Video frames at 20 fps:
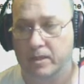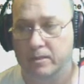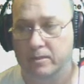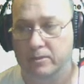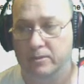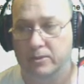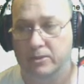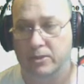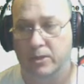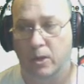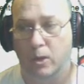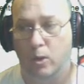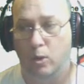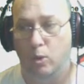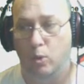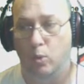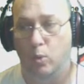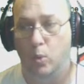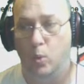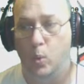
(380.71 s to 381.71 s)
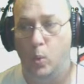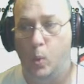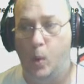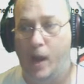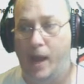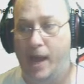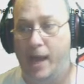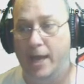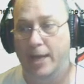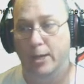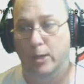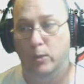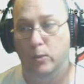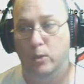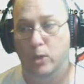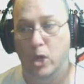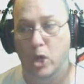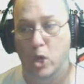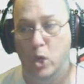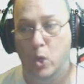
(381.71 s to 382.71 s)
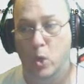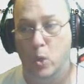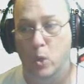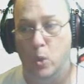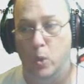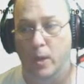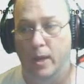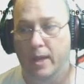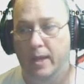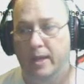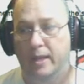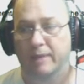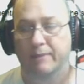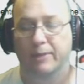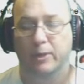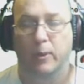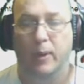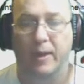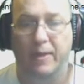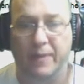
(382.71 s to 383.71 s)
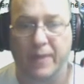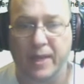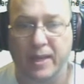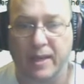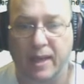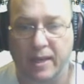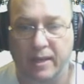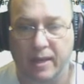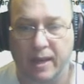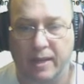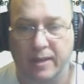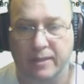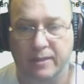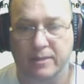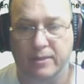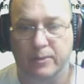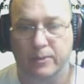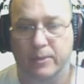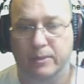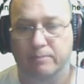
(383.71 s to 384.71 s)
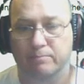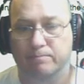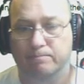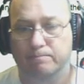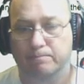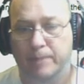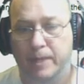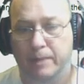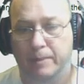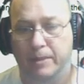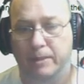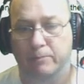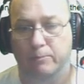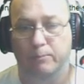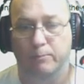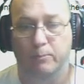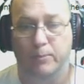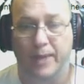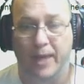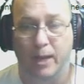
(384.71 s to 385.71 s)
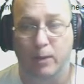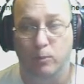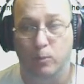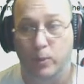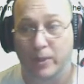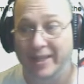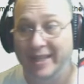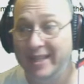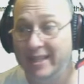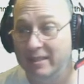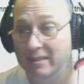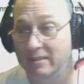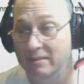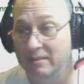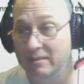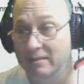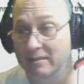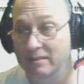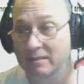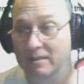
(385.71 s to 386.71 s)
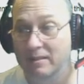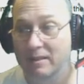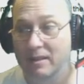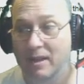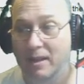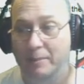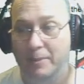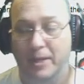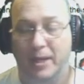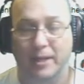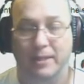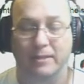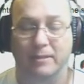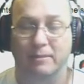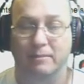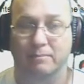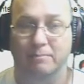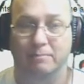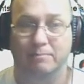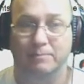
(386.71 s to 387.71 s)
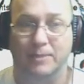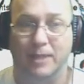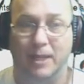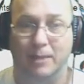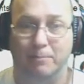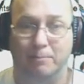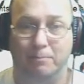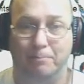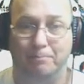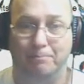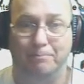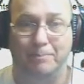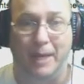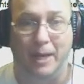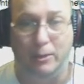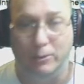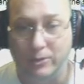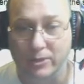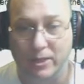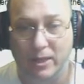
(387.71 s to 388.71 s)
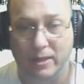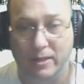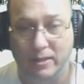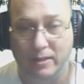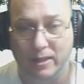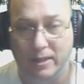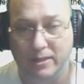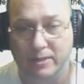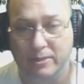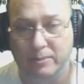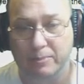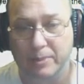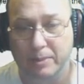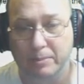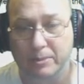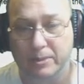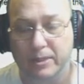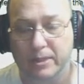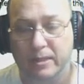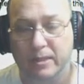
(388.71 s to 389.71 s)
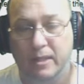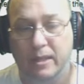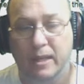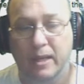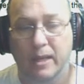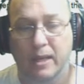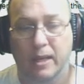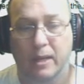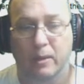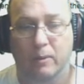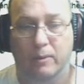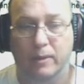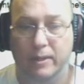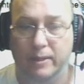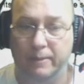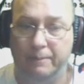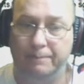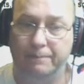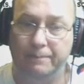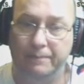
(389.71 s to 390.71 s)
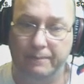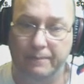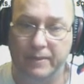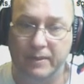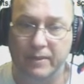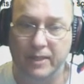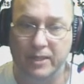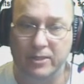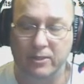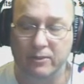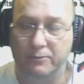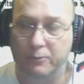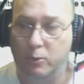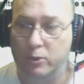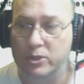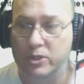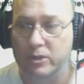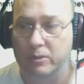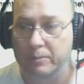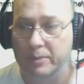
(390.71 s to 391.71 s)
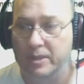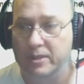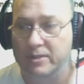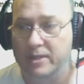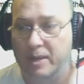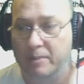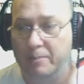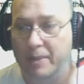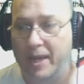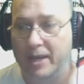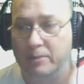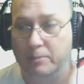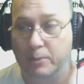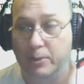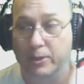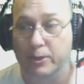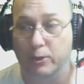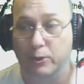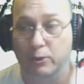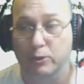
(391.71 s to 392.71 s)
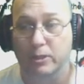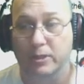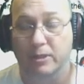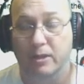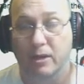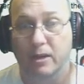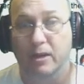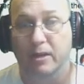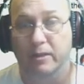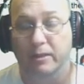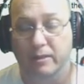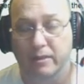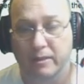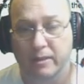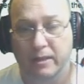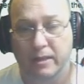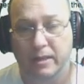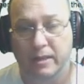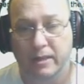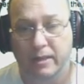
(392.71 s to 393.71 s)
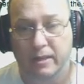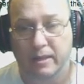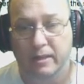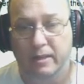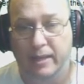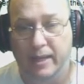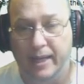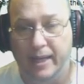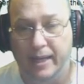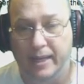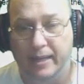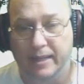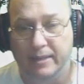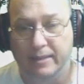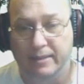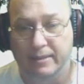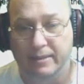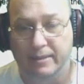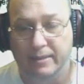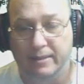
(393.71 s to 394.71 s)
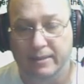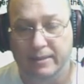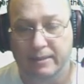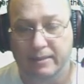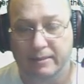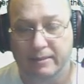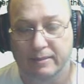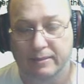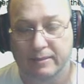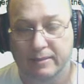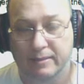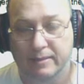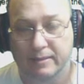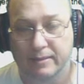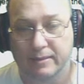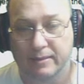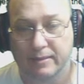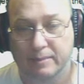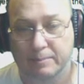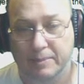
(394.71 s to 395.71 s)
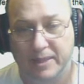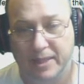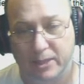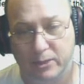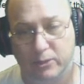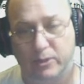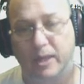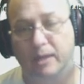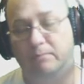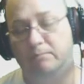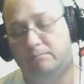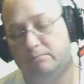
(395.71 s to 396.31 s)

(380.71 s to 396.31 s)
So I don't know. Even though I think I got into it maybe that week. I mean, I didn't like pounce on it like some people did. Well, that's unfortunate because I backed pretty early on. And but that's okay.